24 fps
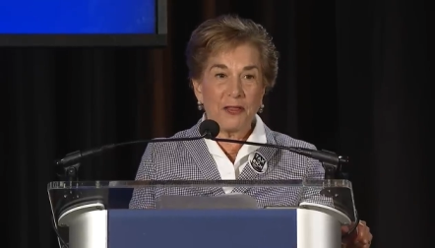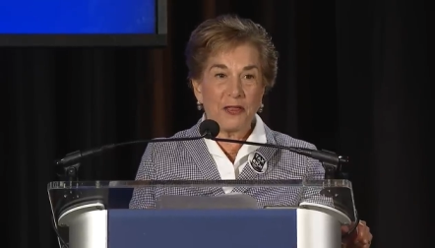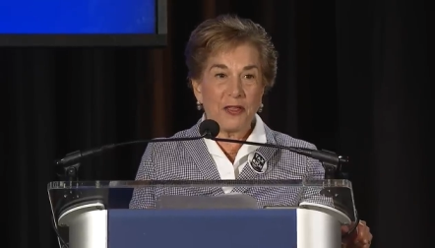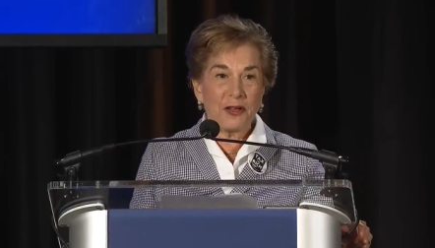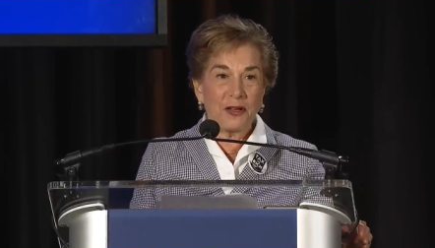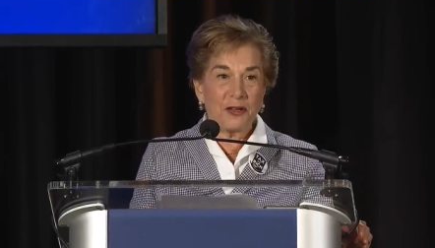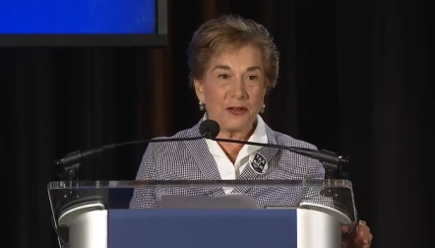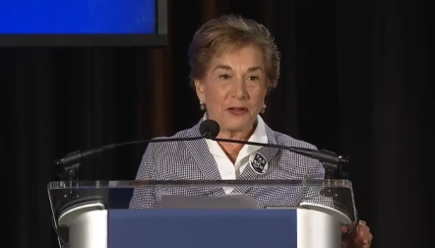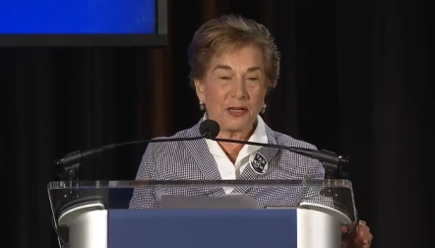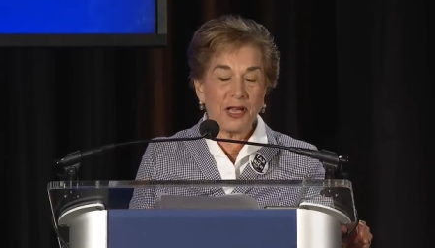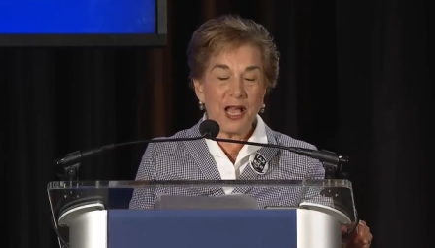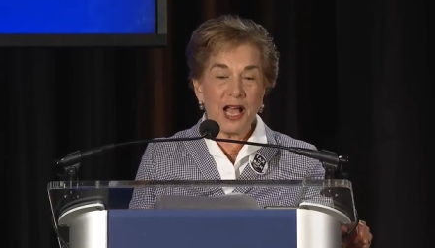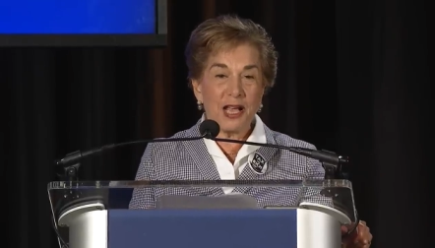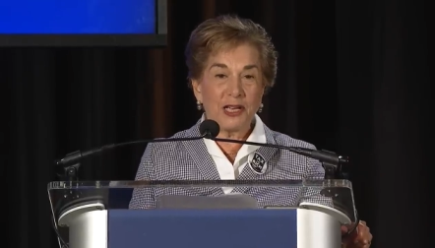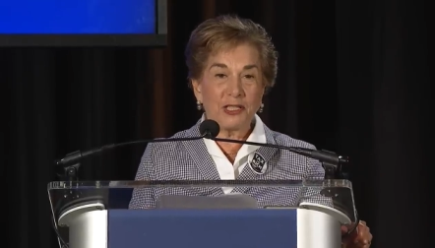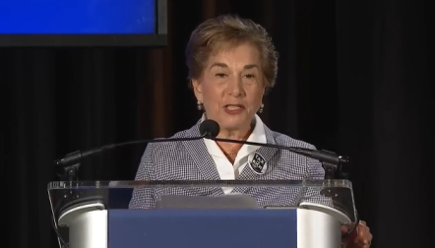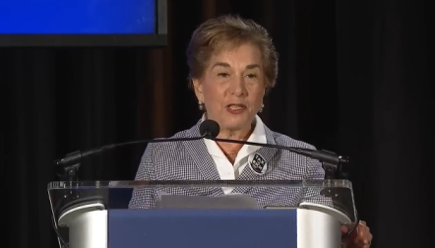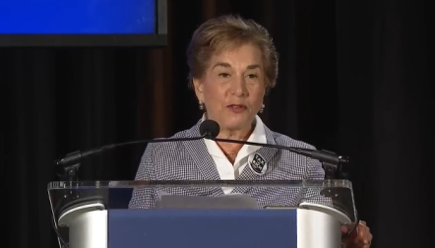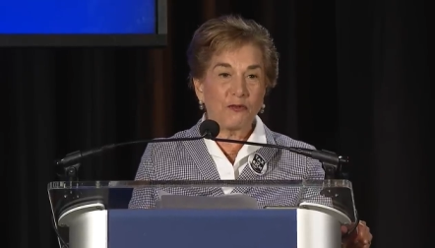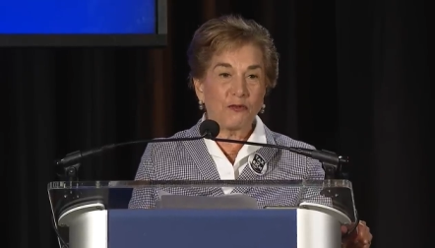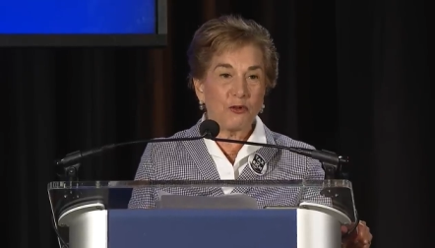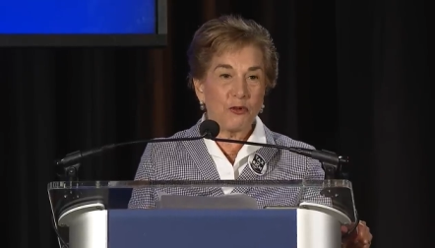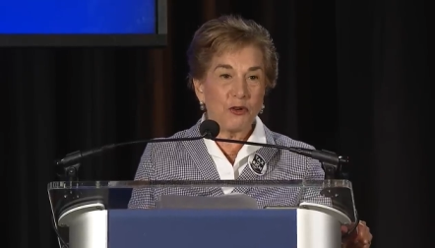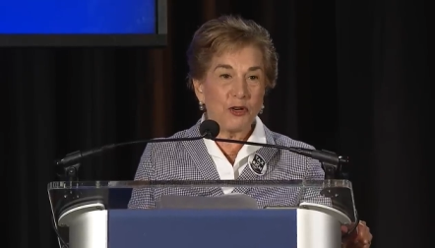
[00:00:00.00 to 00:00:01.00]
the kinds
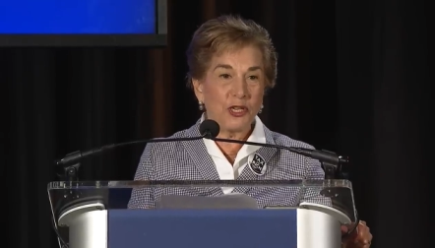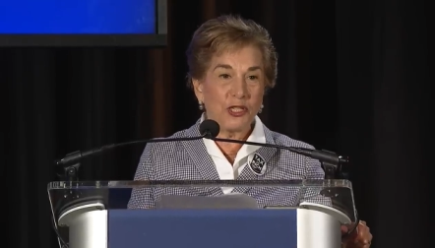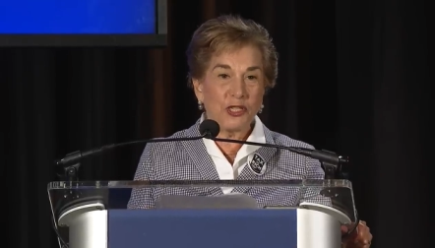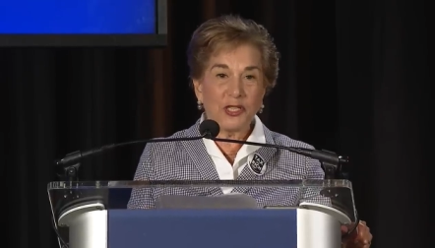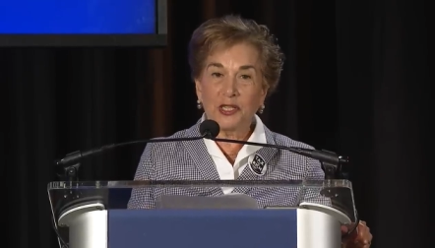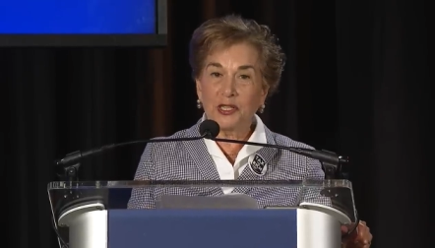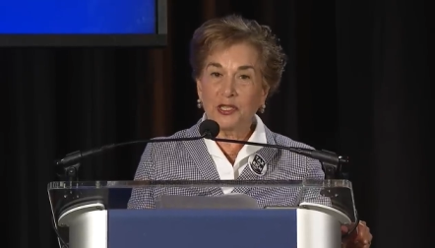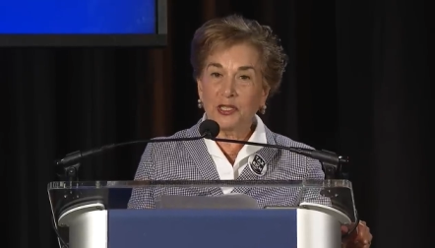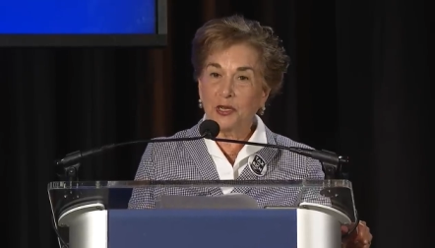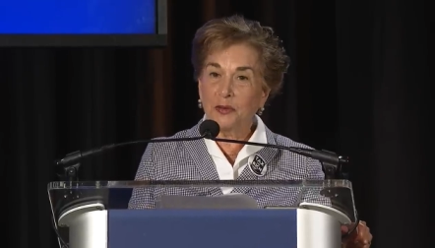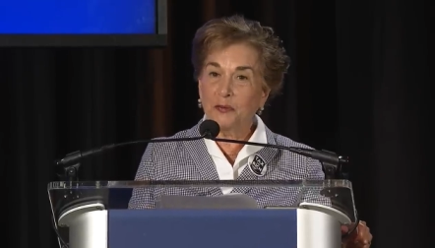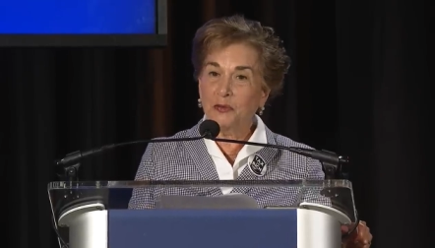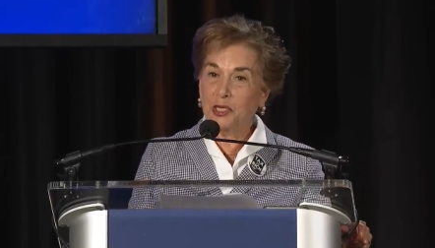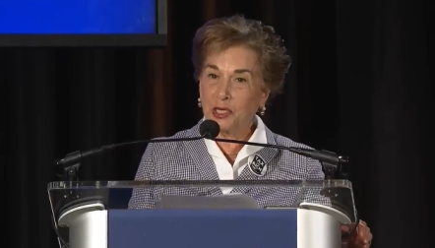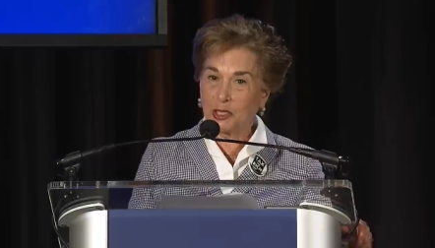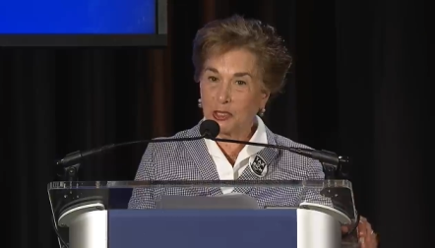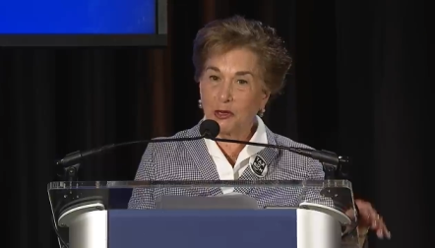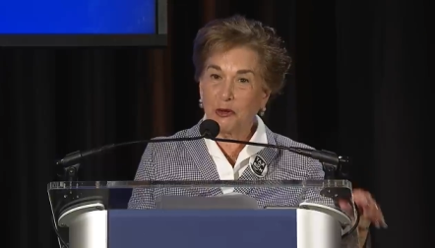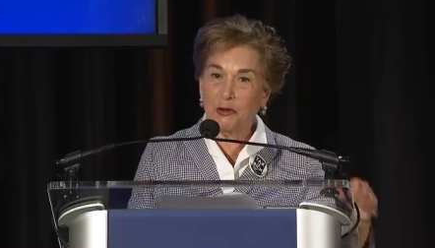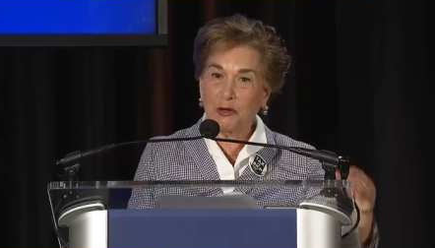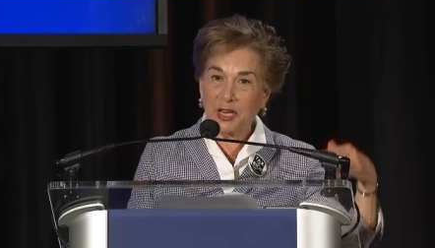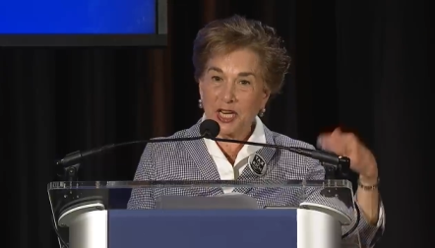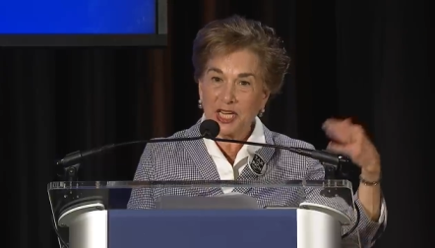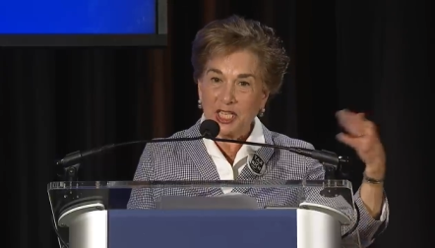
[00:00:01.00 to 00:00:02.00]
of criticisms that
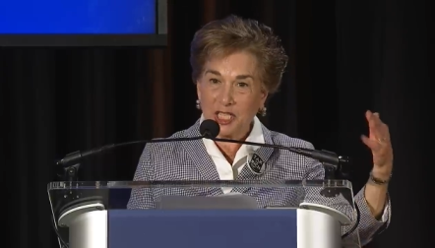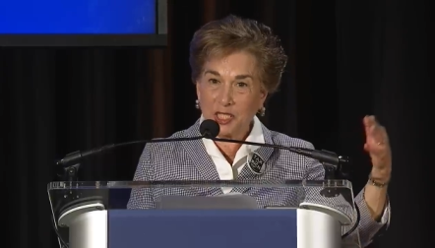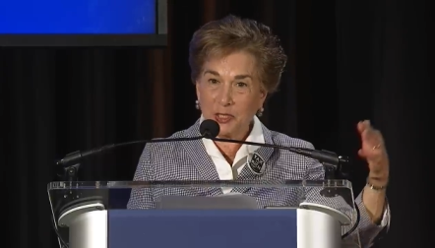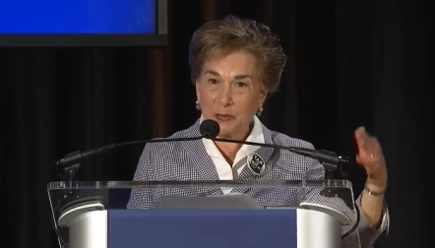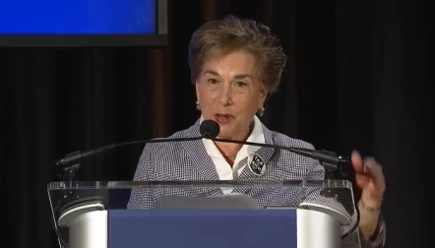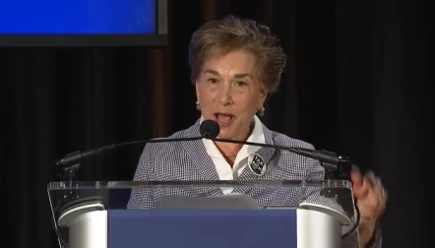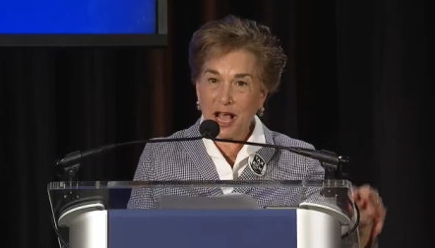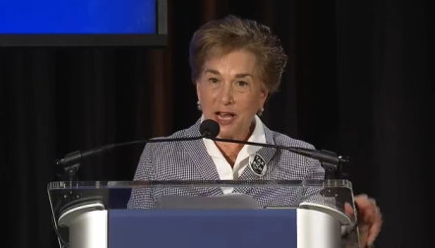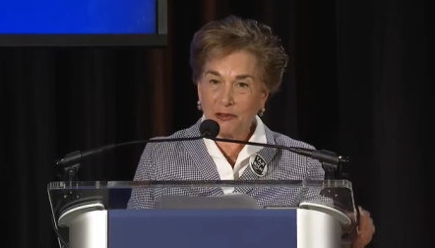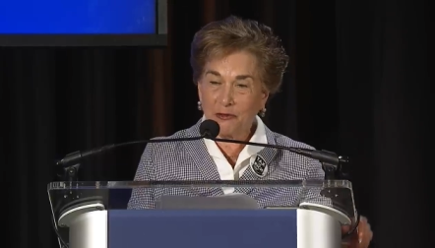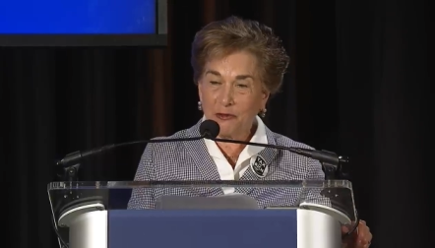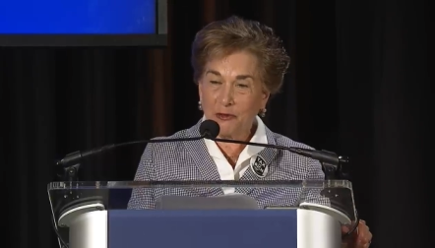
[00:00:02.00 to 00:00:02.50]
you can expect